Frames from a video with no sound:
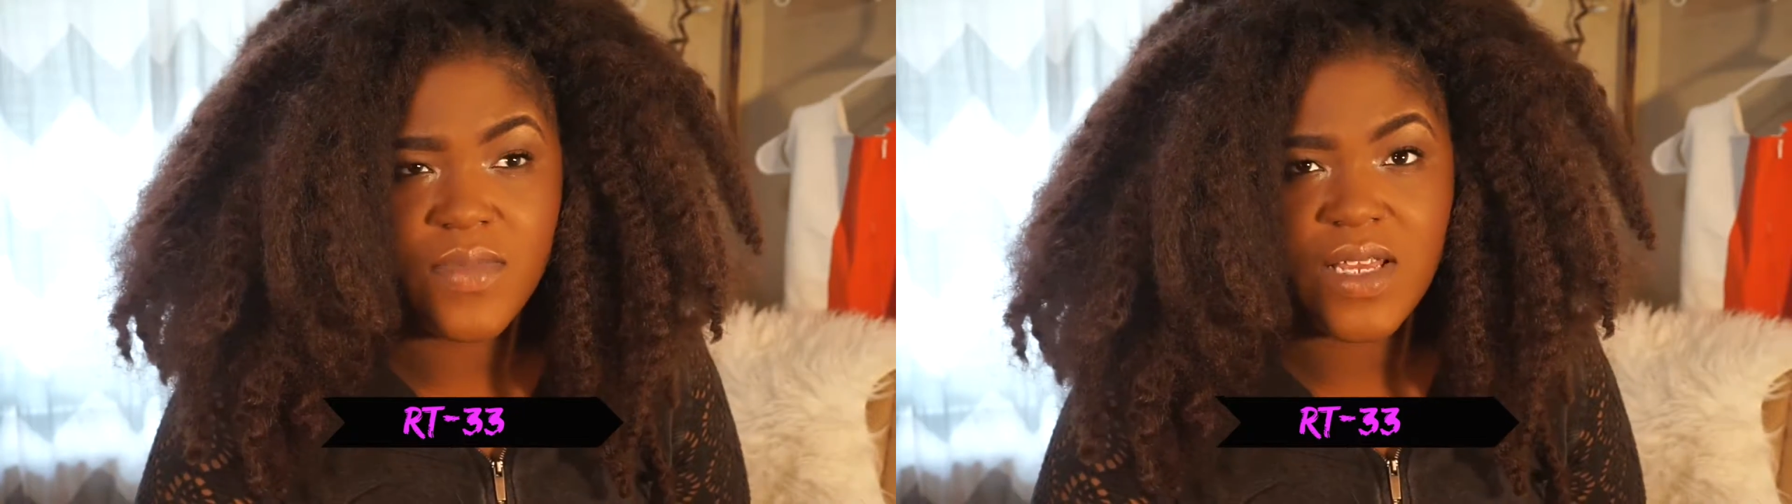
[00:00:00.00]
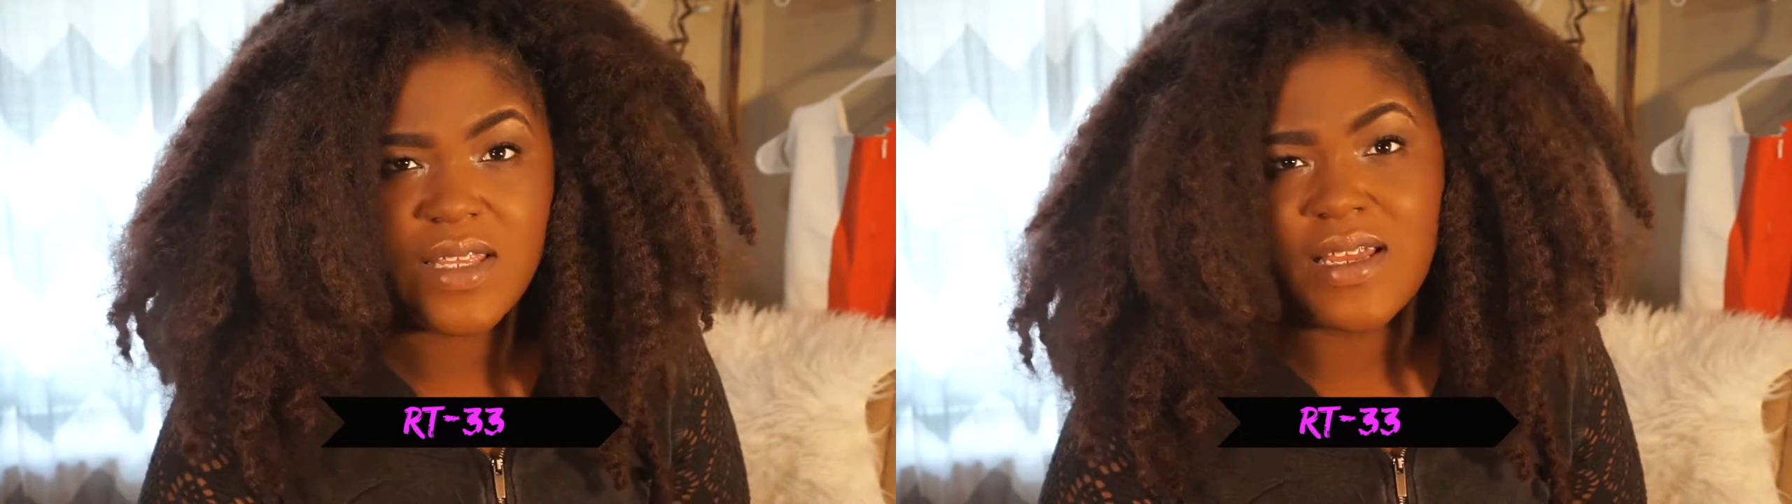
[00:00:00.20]

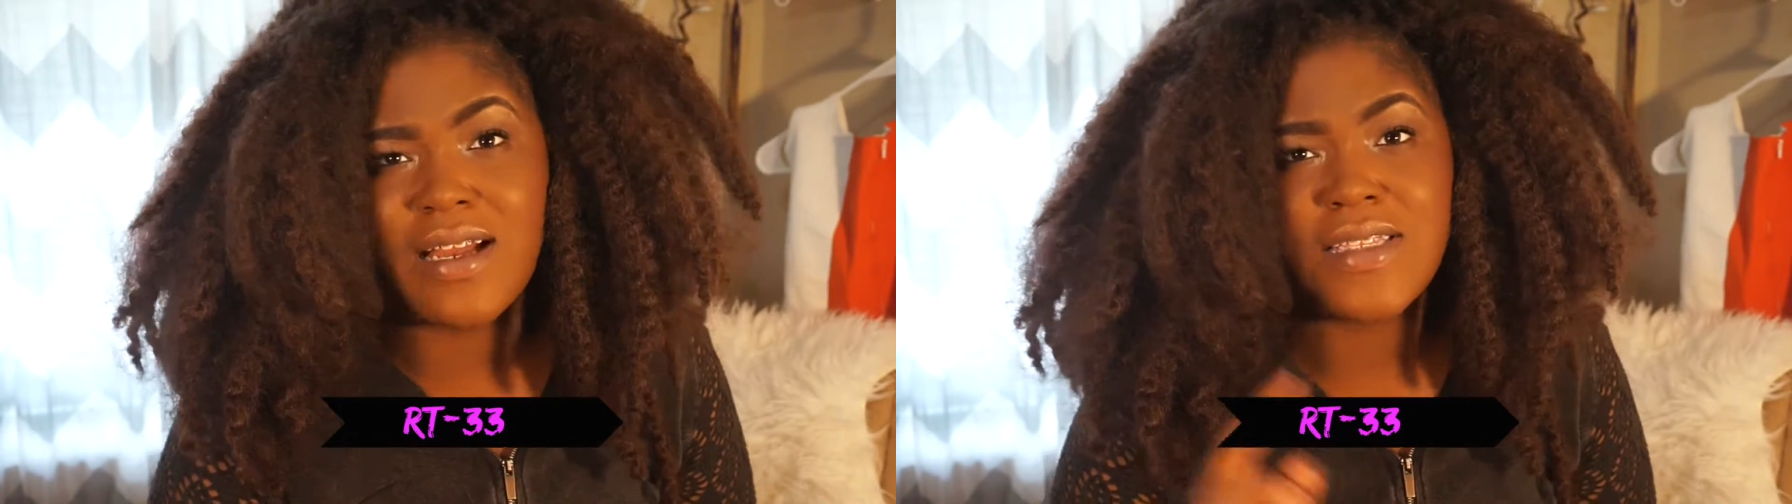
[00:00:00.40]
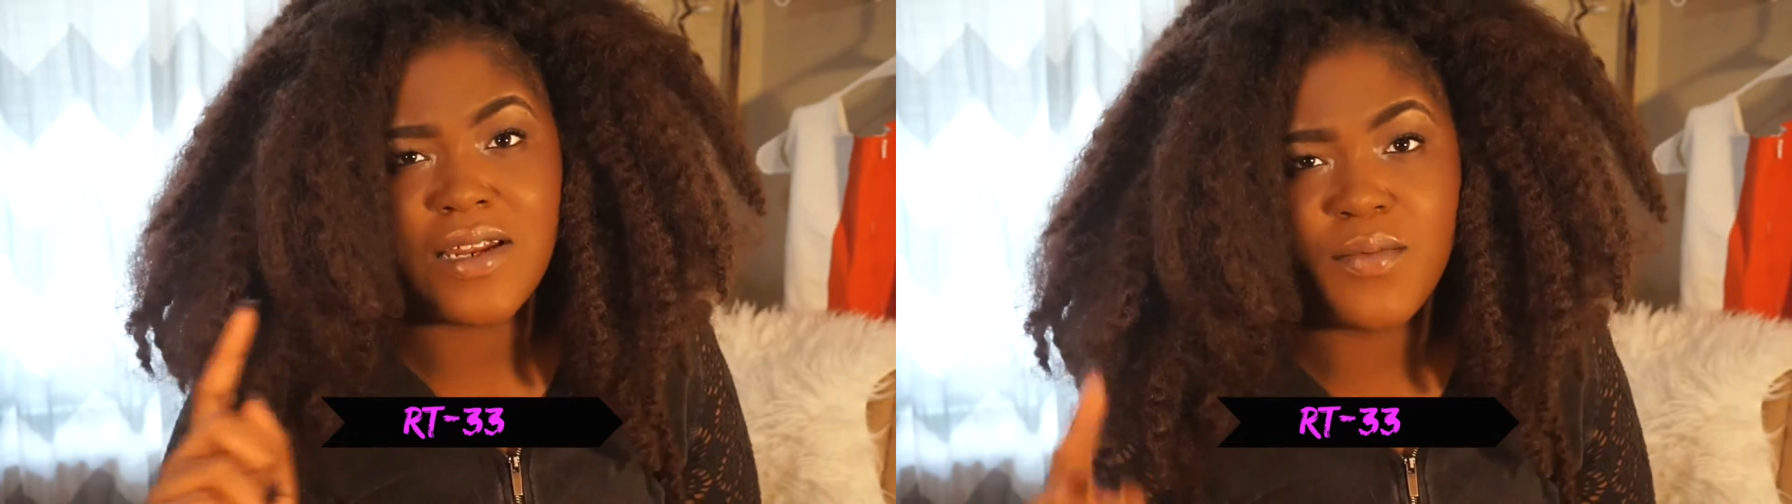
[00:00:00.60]
and like
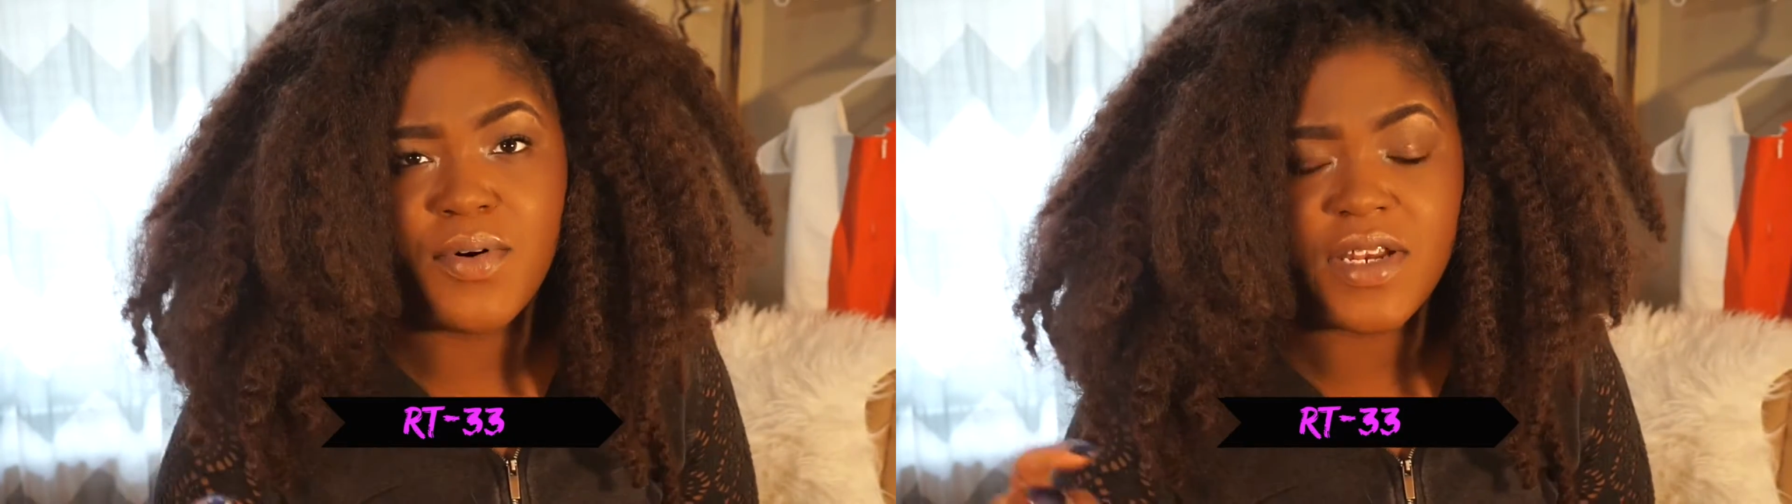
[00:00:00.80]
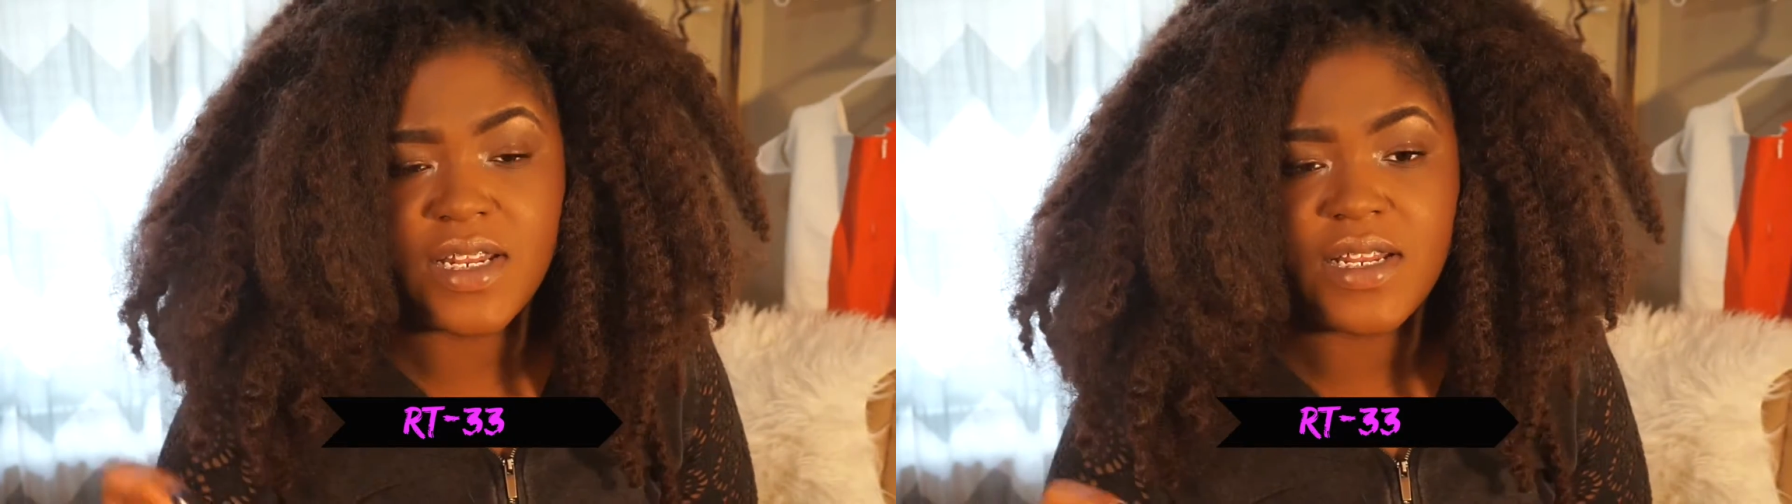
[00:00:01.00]
I said, I'll
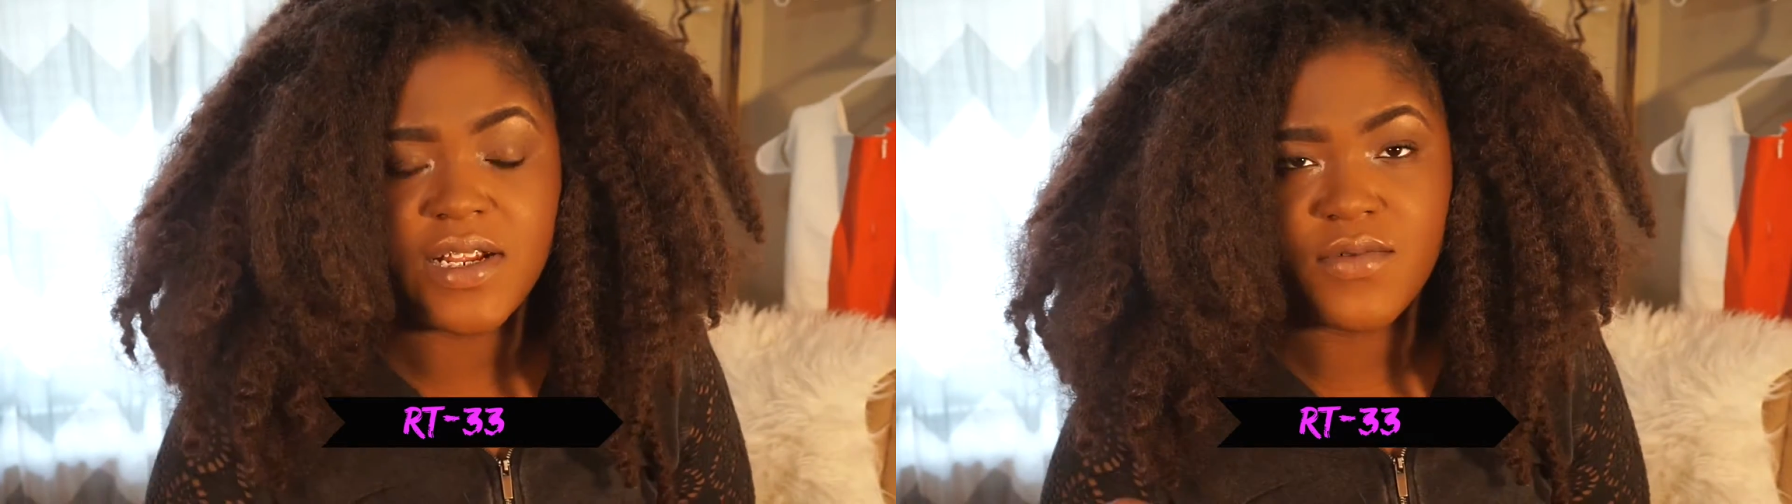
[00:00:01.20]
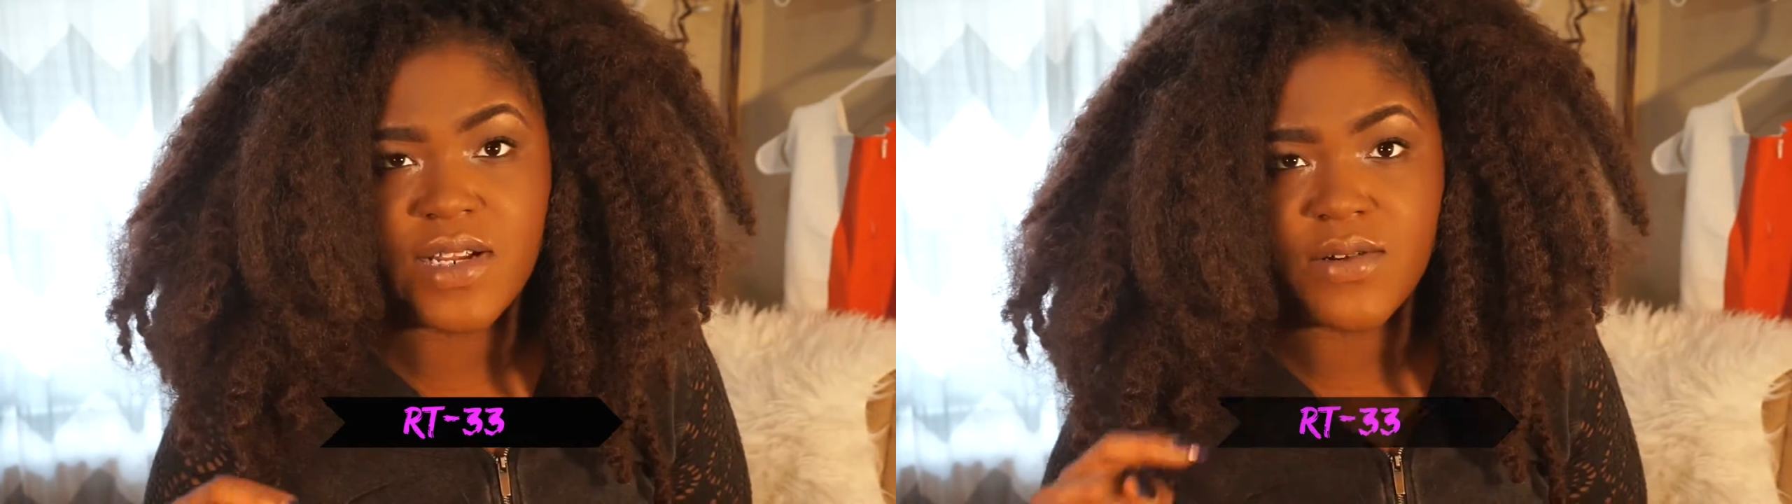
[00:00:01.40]
put it in
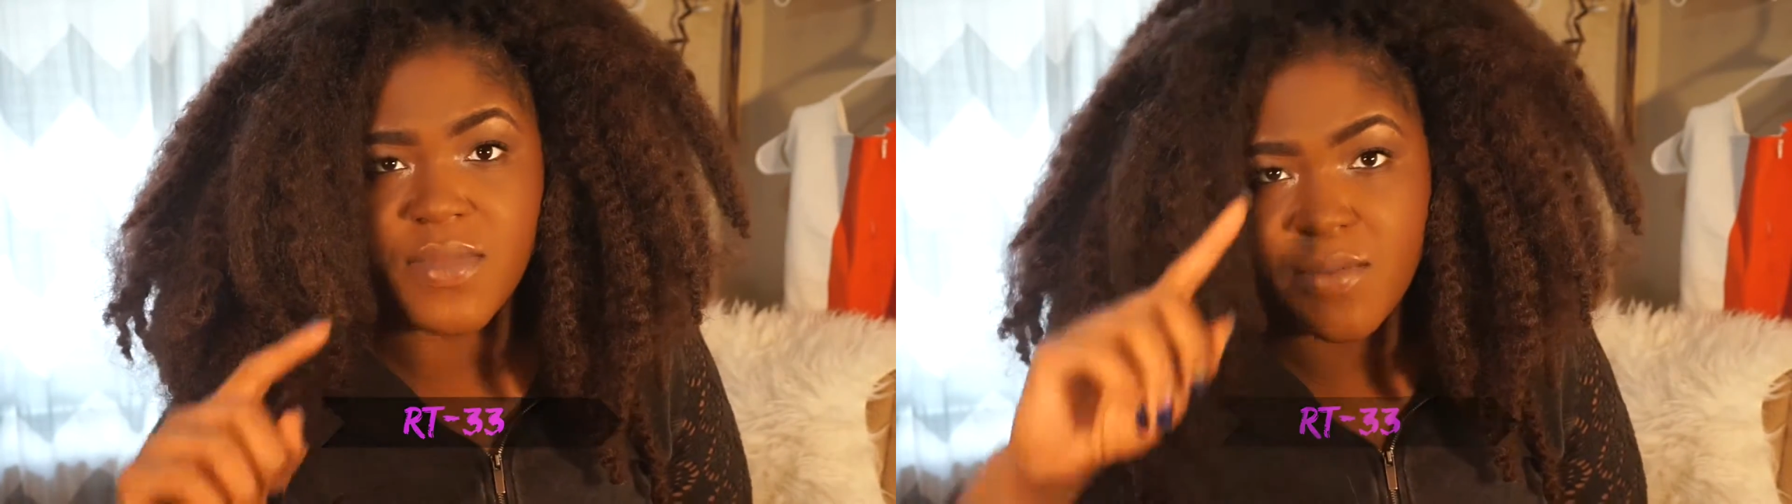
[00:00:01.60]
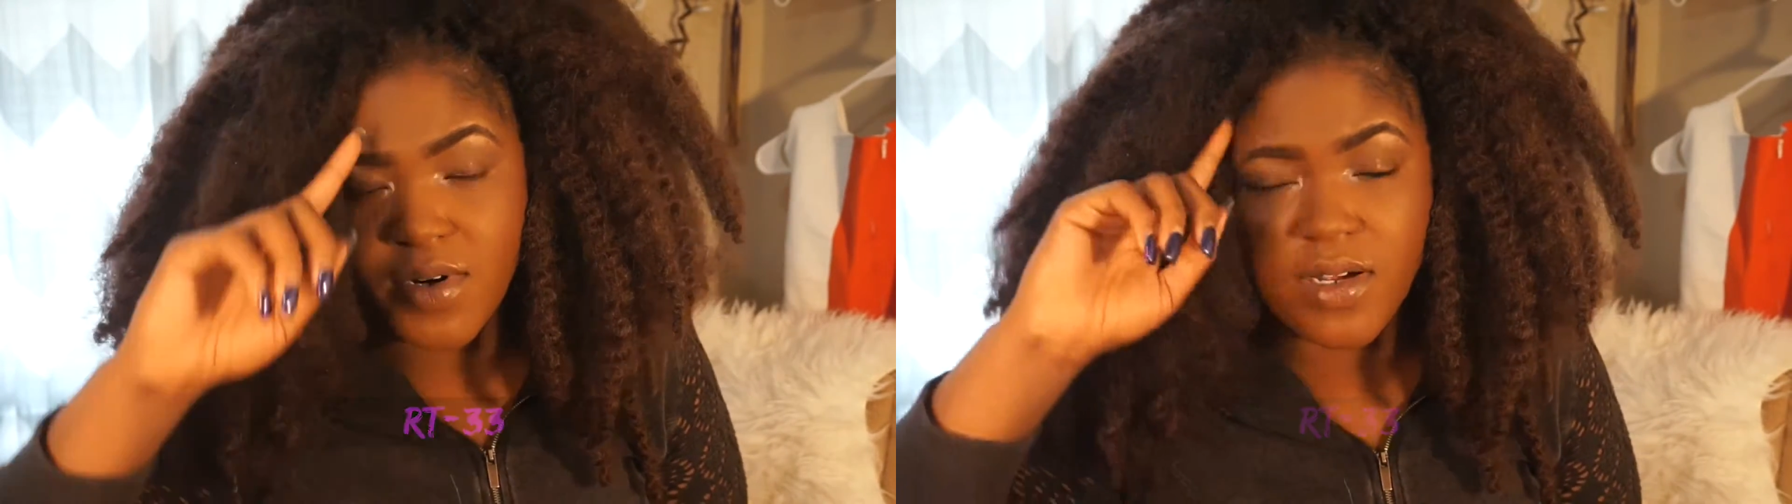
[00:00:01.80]
here when I
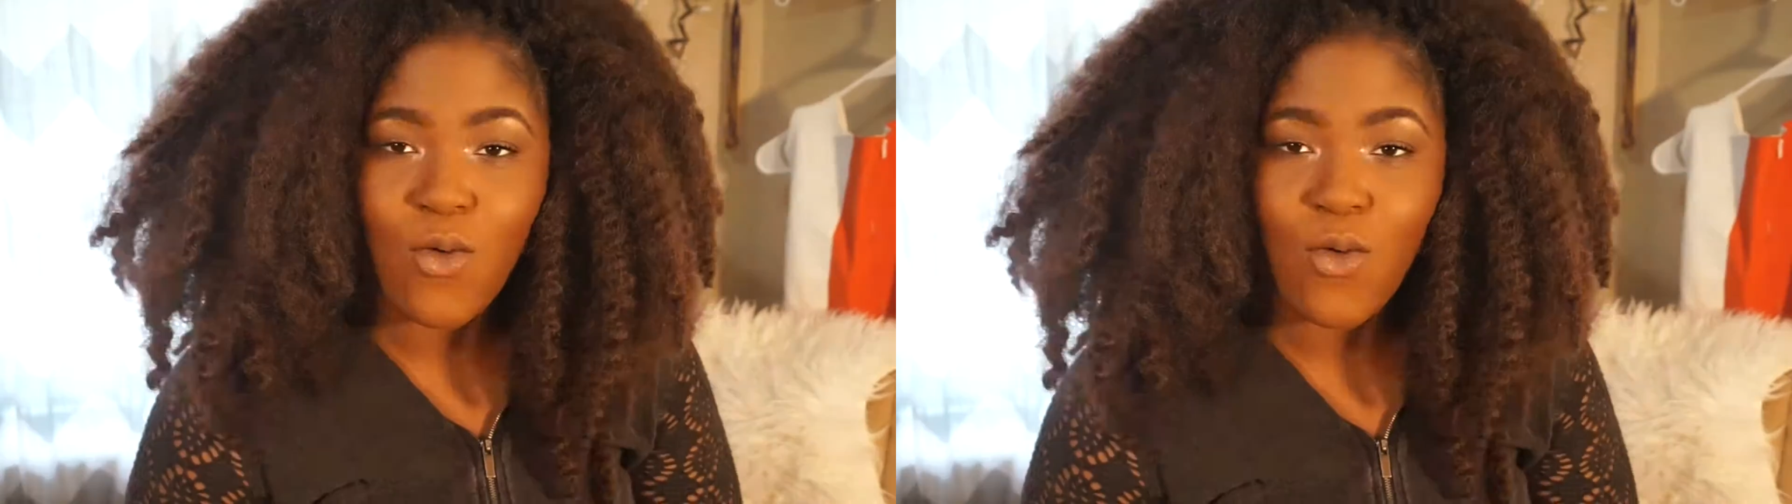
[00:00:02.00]
remember.